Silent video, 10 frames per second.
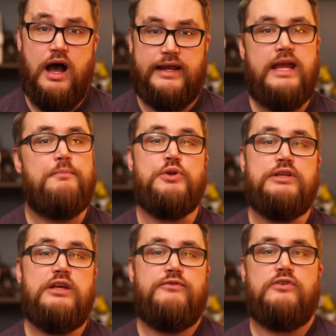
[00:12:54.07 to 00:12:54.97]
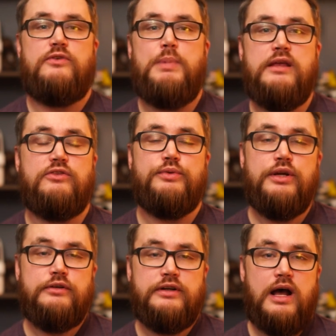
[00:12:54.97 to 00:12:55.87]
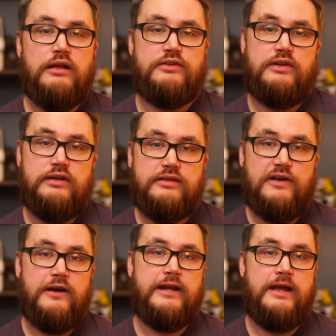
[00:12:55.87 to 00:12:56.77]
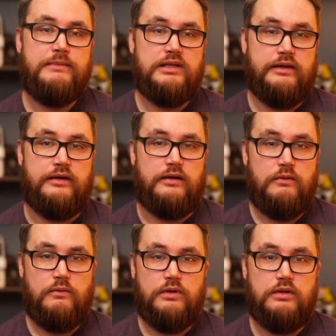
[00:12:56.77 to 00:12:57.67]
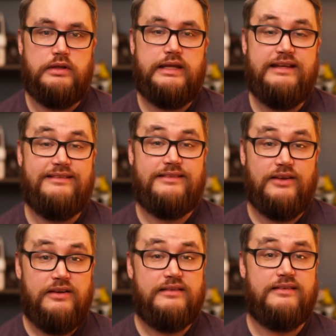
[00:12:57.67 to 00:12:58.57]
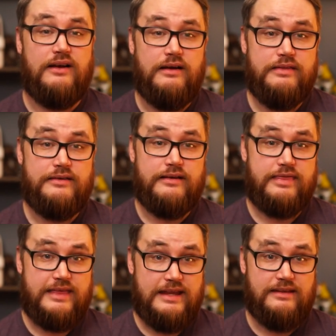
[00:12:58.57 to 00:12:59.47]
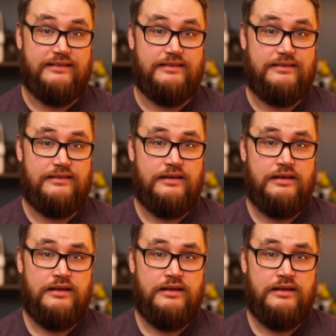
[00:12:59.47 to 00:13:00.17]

I can't believe you spent $300 on an Atari emulator. Well, it does other things.